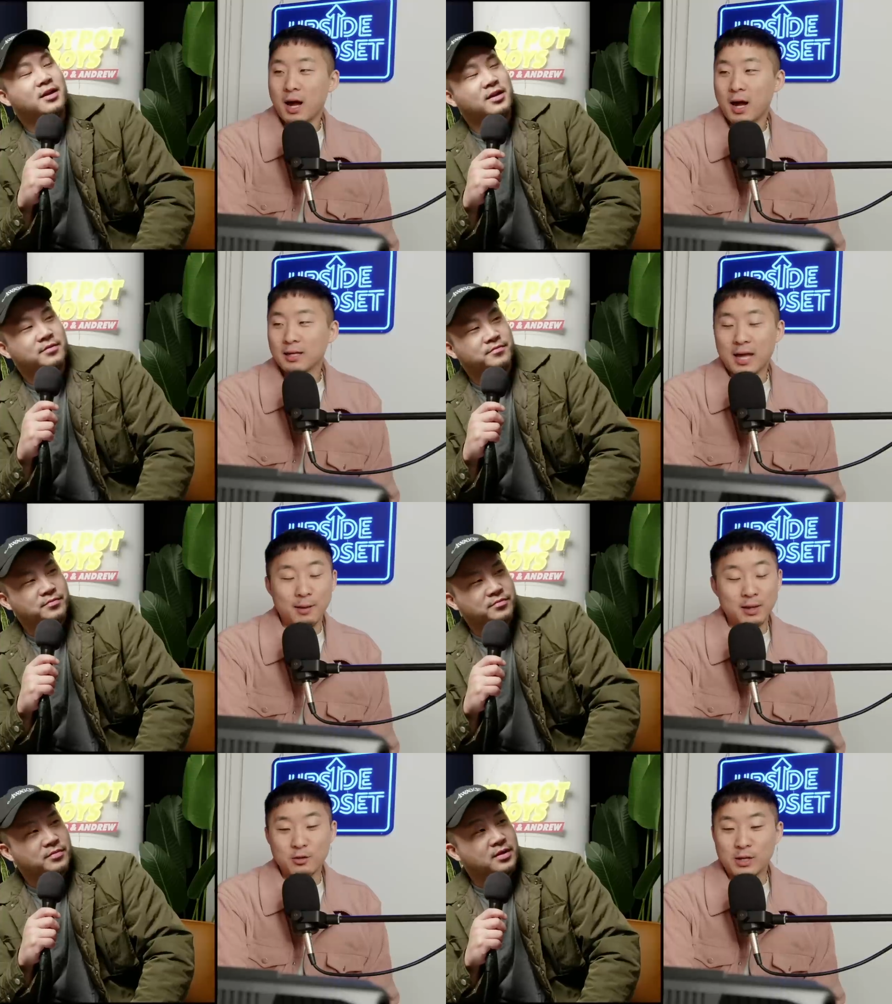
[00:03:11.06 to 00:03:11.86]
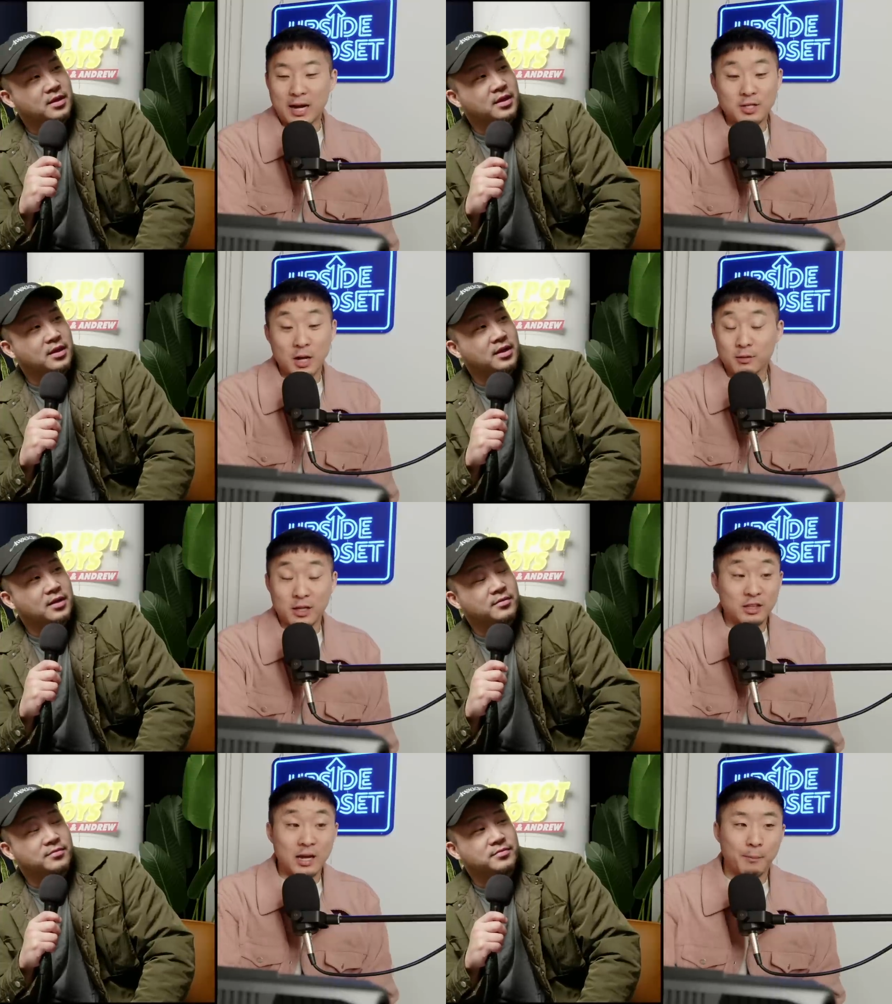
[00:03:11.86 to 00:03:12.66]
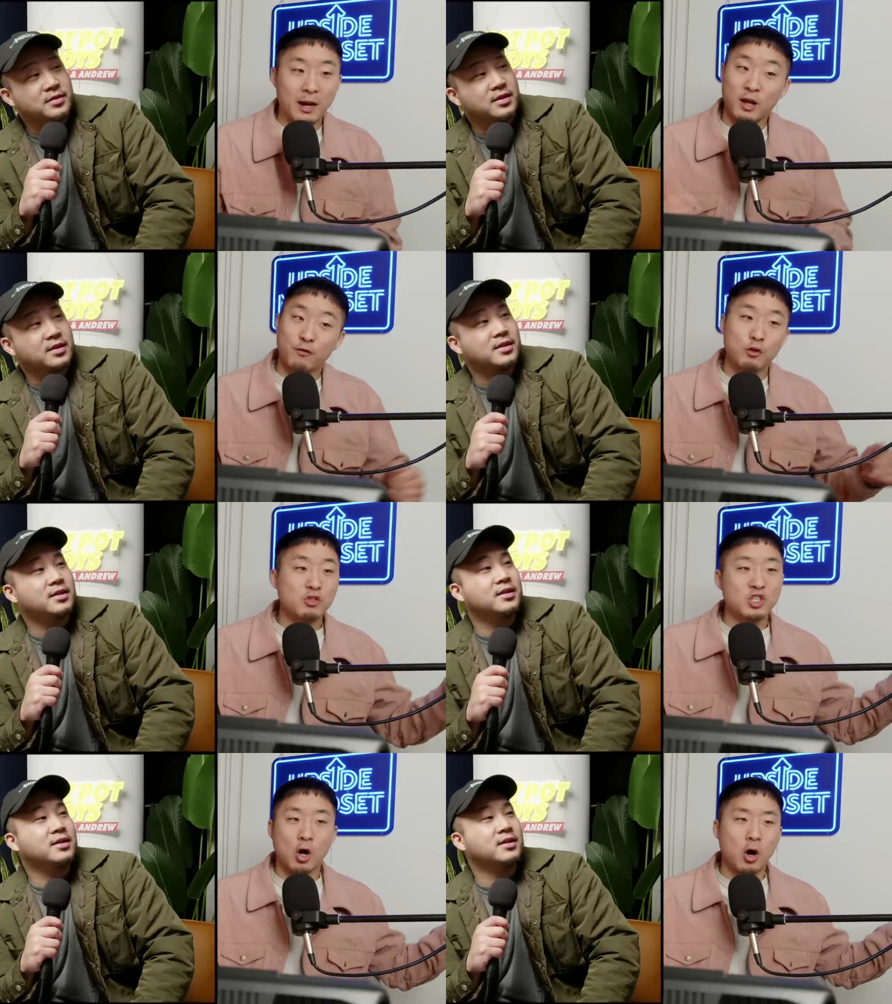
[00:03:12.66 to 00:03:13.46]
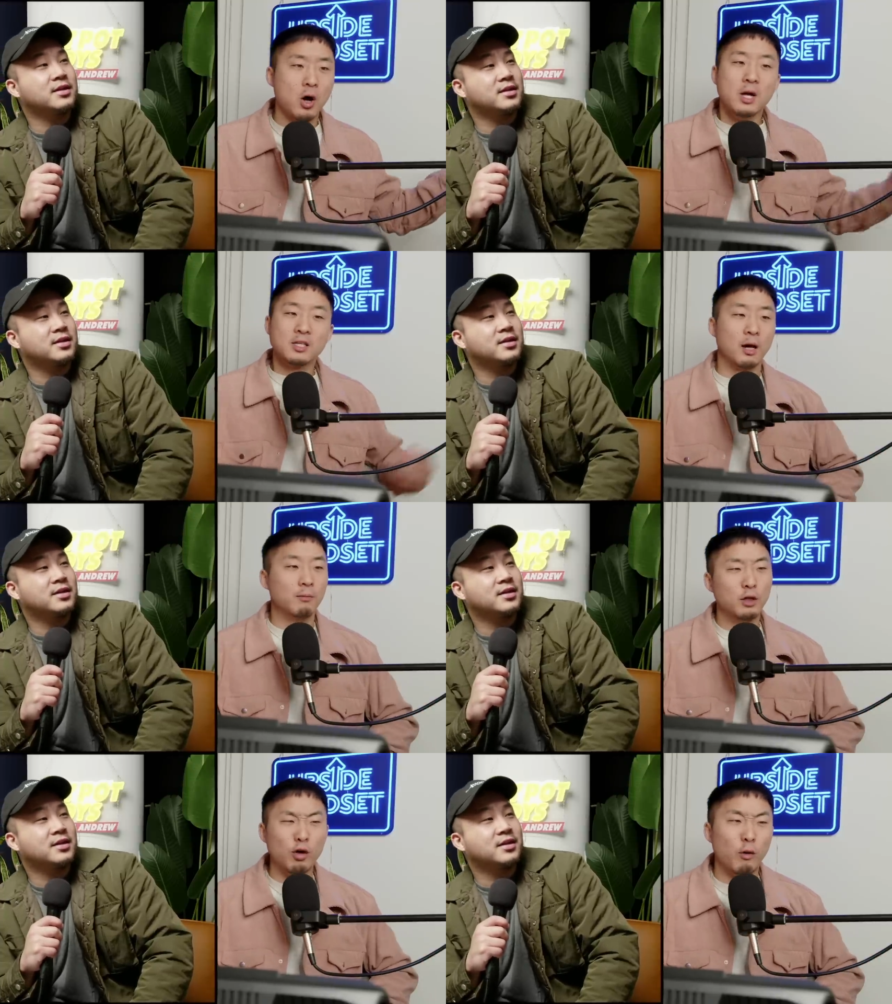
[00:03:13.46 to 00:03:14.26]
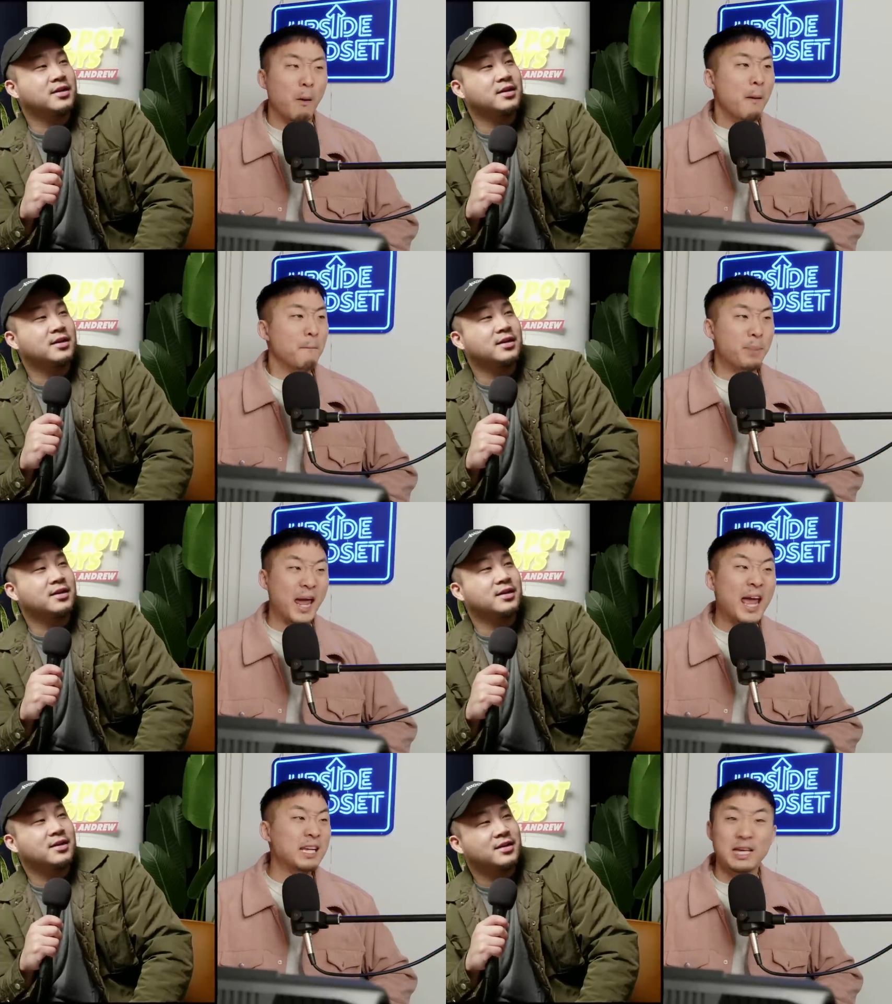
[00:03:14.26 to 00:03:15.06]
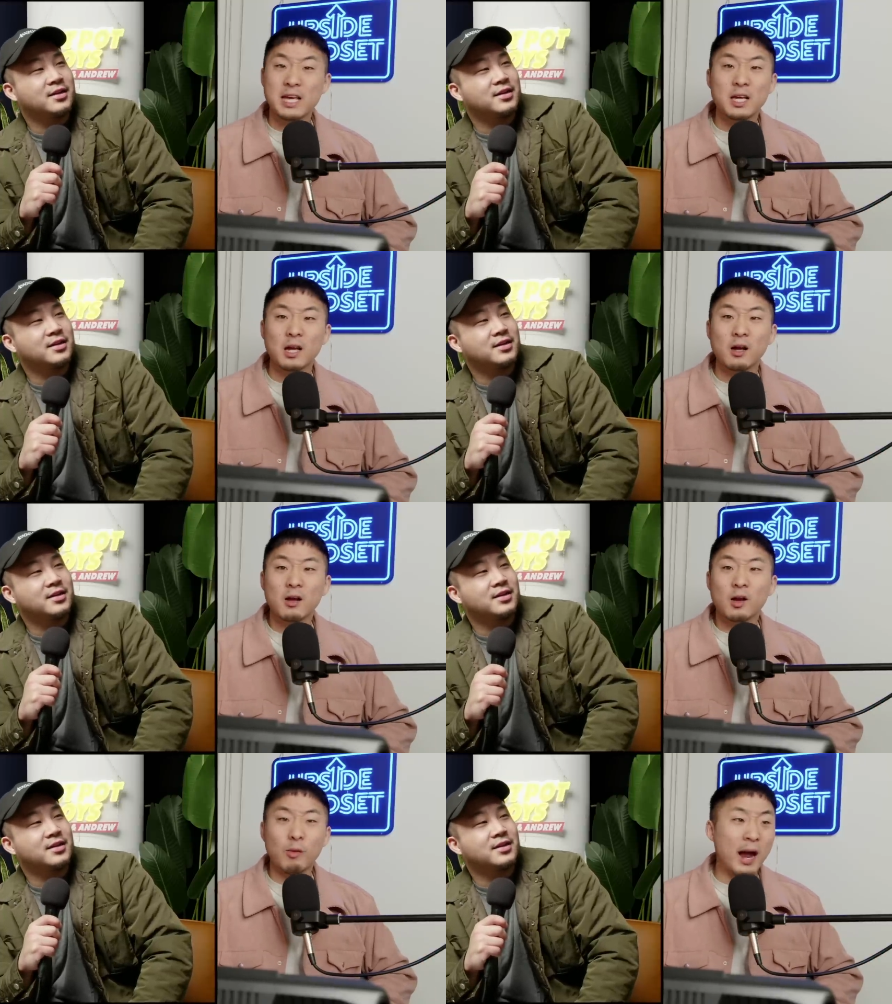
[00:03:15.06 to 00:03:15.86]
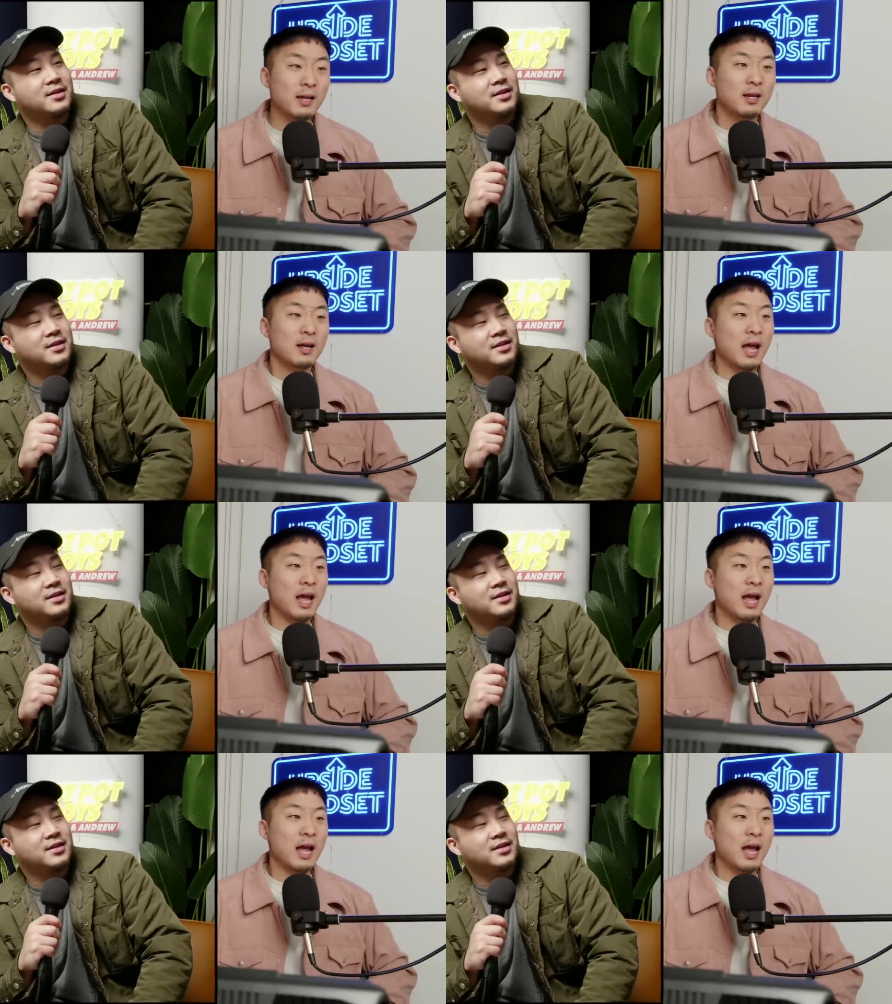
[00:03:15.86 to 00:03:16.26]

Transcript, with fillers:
Speaker 1: uh, yeah, I mean, you got to think about it. If you saw some little band geek, right?